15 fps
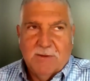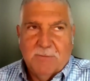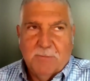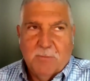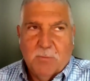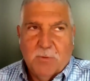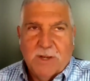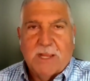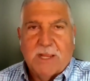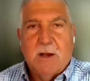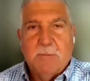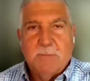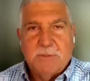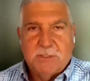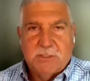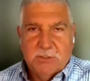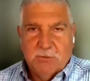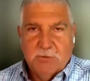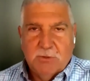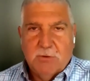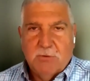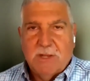when it comes to
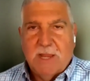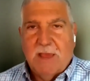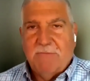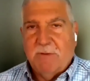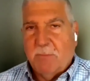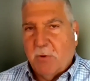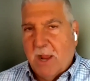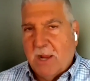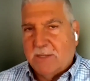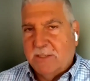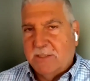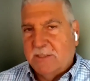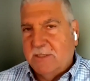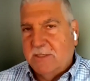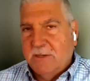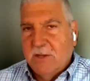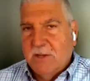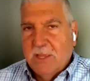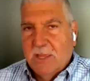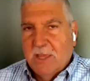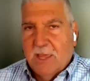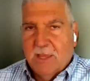you and having practiced and
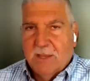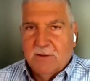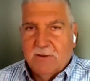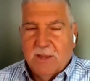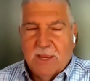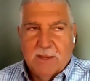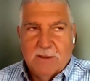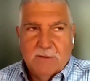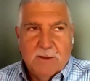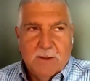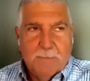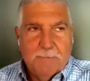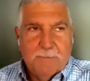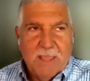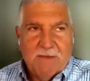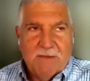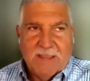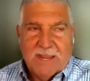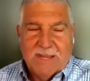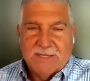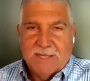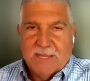
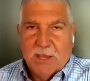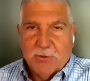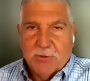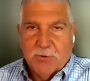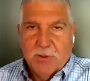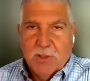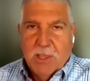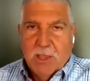navigating together,